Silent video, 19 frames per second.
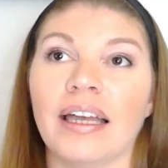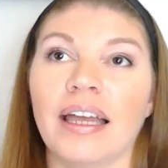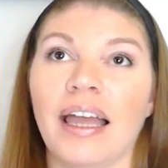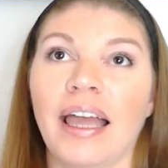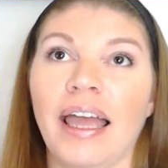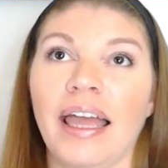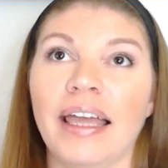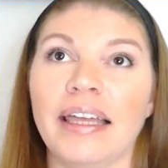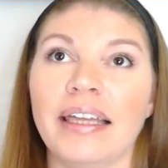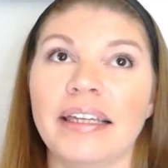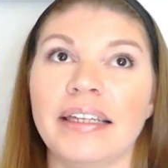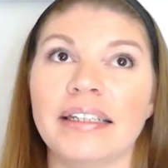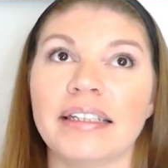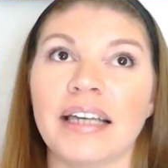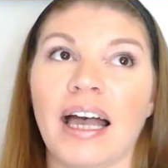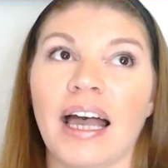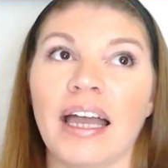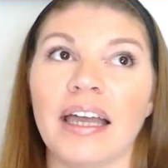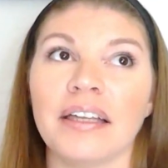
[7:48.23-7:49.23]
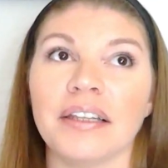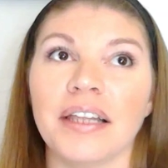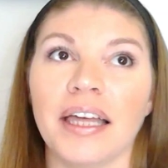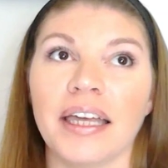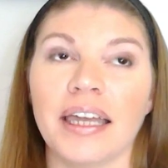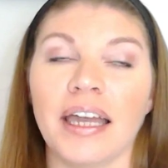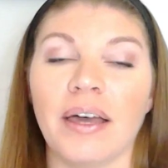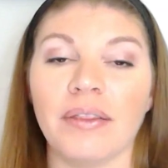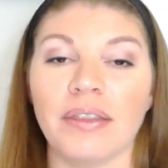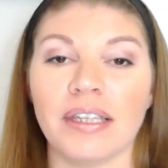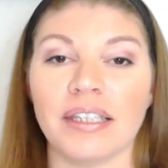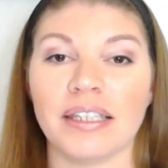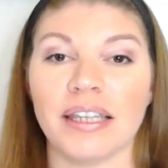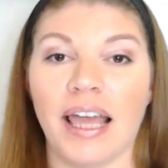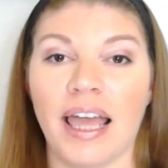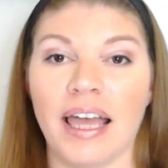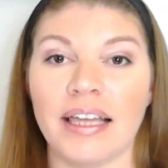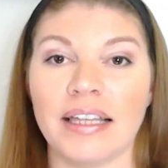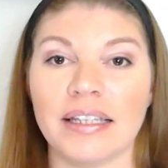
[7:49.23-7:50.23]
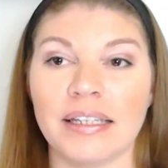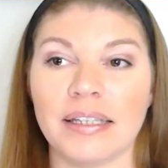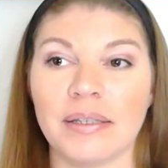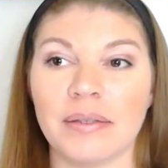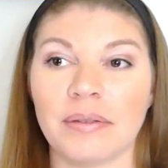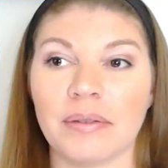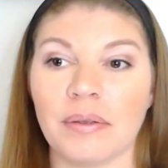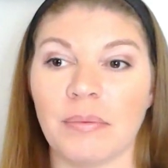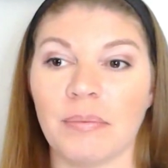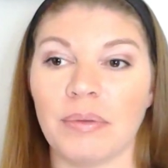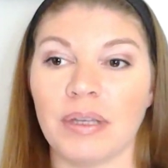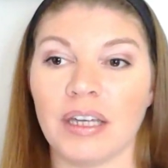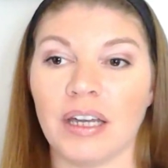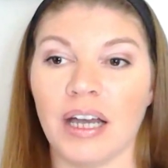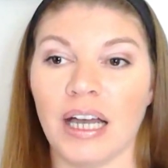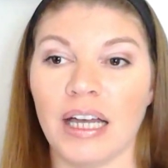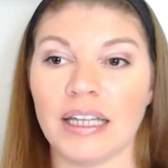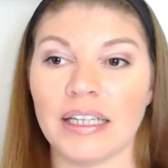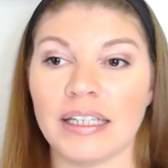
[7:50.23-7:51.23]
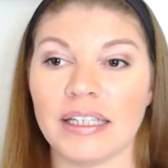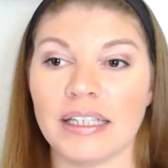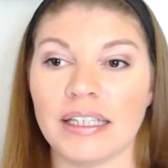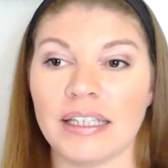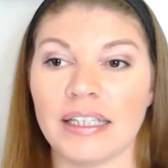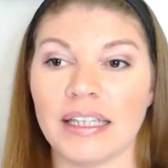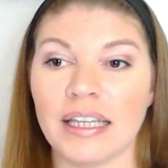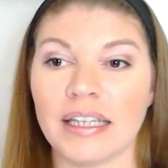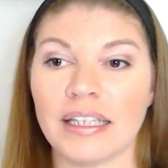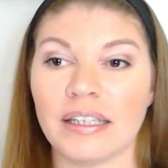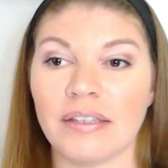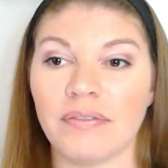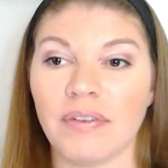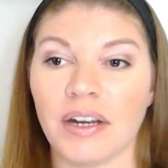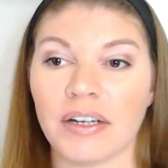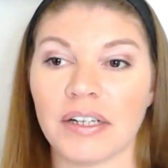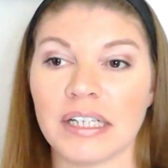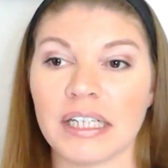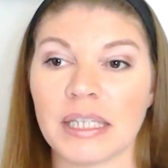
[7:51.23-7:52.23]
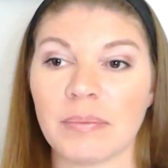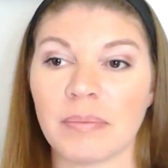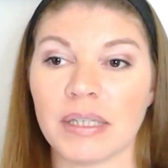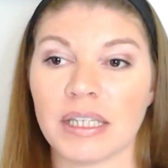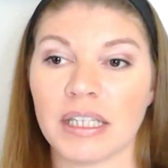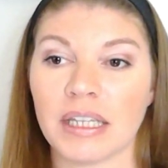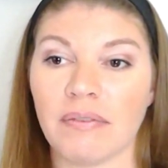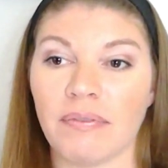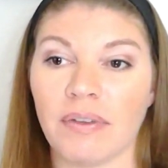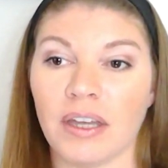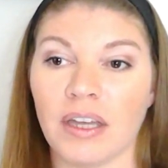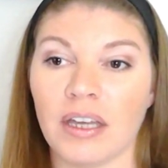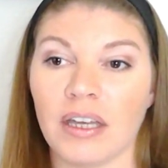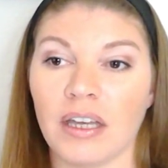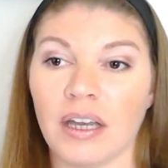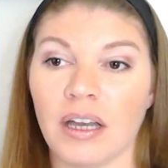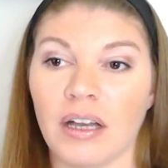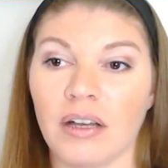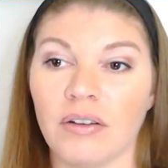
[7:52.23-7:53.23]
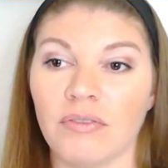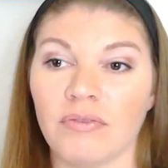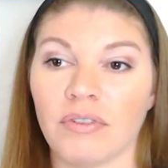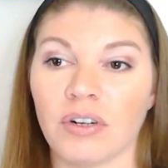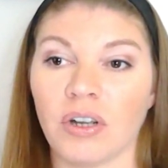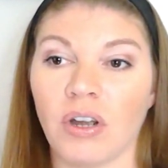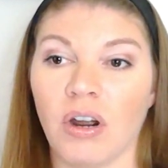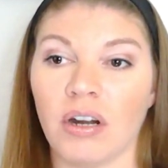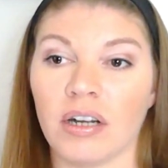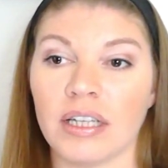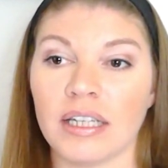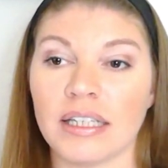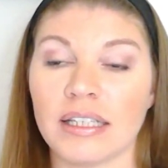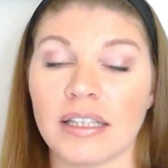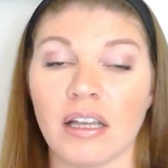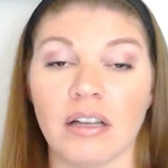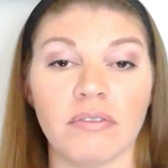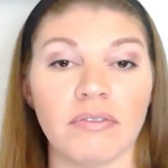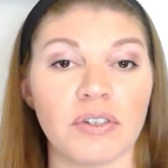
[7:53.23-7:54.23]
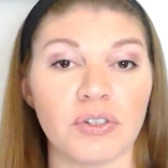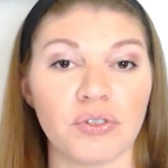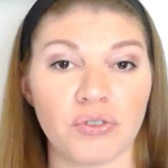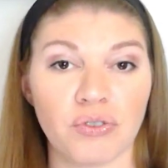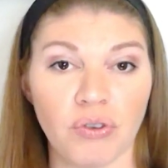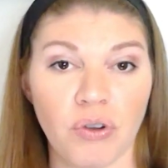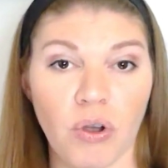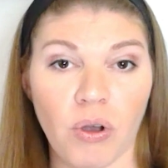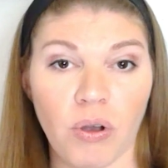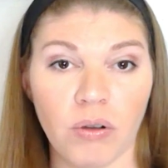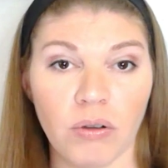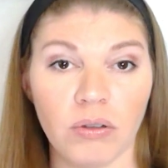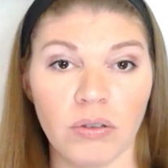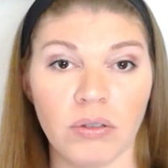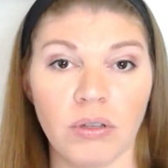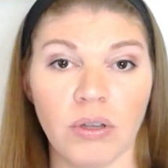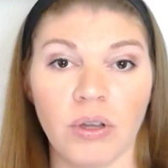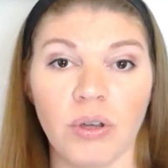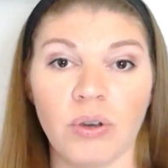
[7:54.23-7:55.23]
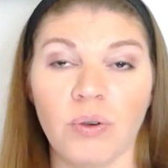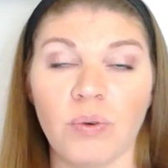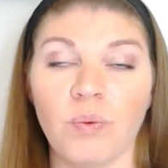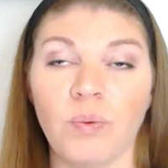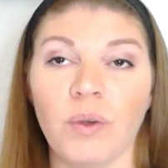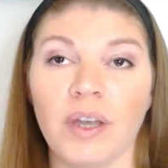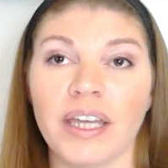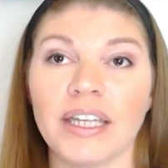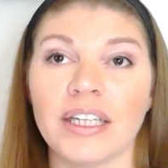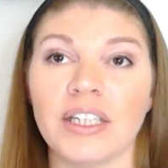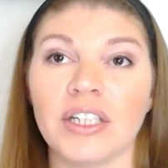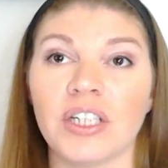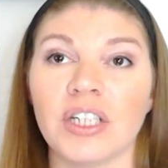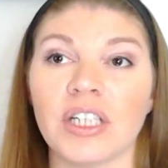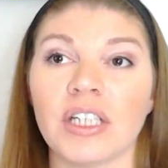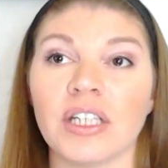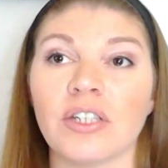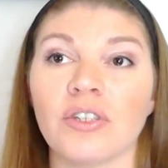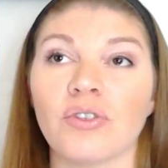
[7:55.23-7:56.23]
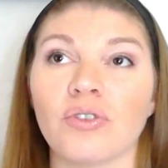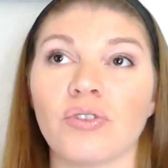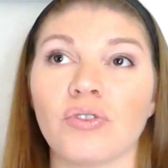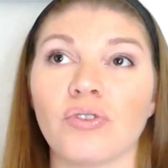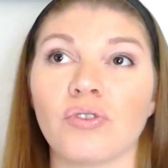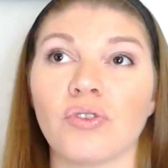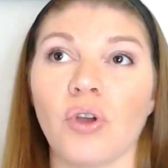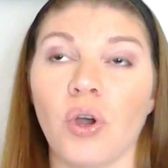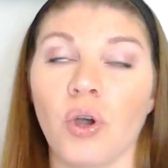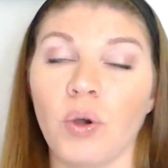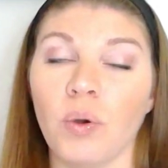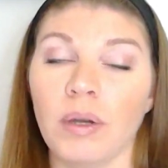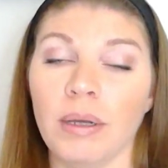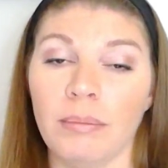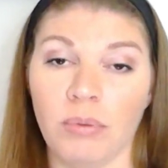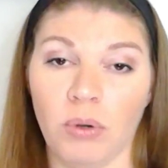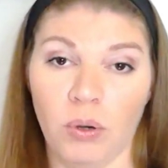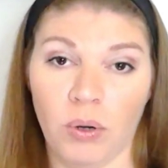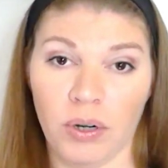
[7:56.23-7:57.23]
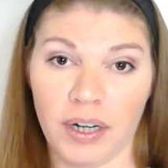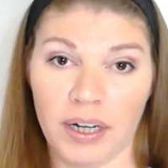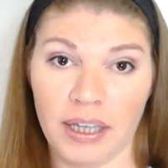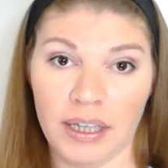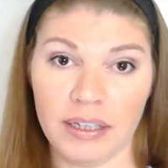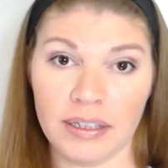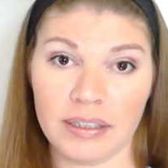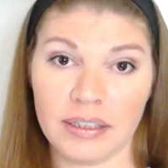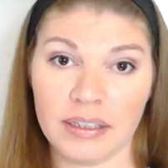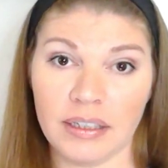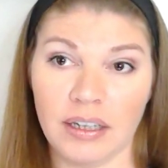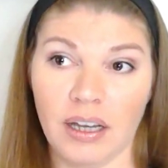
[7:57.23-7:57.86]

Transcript: And I like how this ends, because it's very specific regarding self-control, which is so important